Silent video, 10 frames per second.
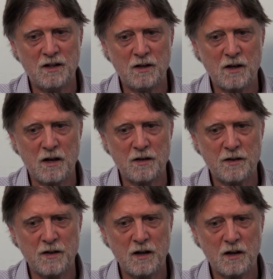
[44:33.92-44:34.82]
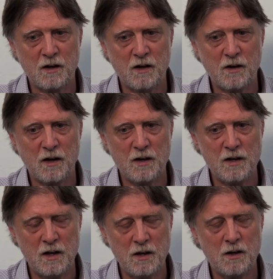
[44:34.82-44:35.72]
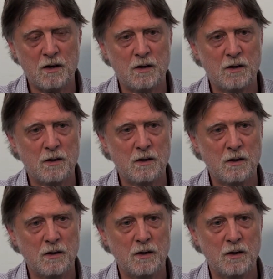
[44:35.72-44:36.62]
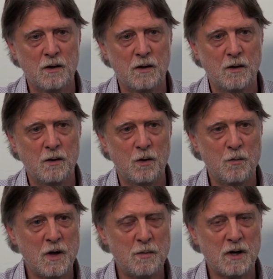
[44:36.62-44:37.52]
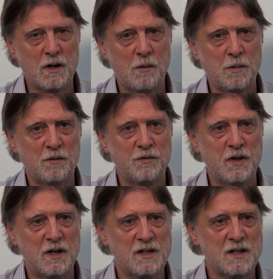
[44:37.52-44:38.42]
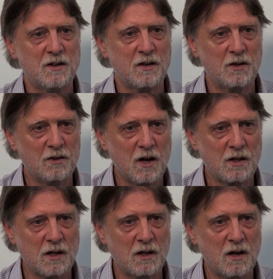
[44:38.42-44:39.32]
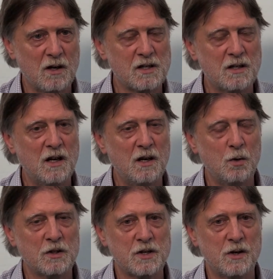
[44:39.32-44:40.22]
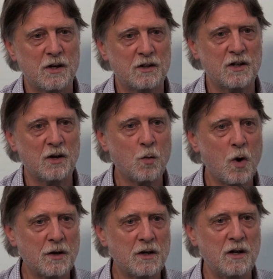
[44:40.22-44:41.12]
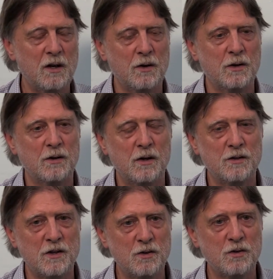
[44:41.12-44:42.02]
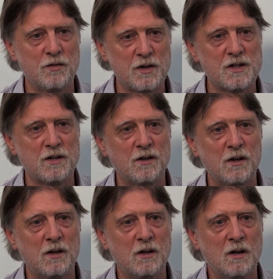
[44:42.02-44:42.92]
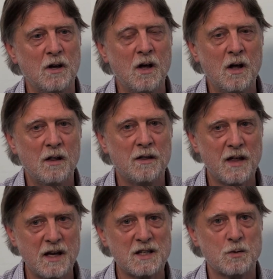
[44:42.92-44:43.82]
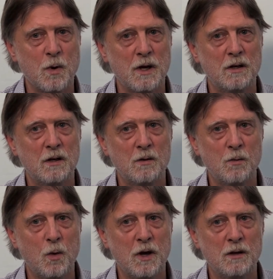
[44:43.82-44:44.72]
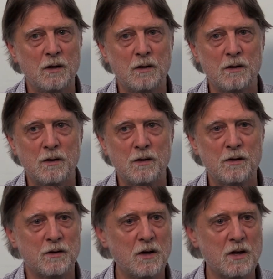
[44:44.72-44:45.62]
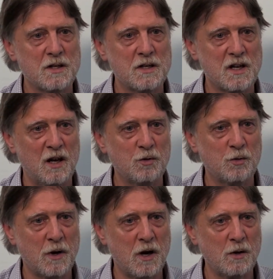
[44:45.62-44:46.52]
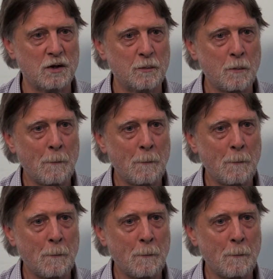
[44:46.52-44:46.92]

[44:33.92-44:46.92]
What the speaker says: did, I think, a year, maybe a couple of years in the conducting class, and he also had done 1 year at the university. That's when the Nazis came to power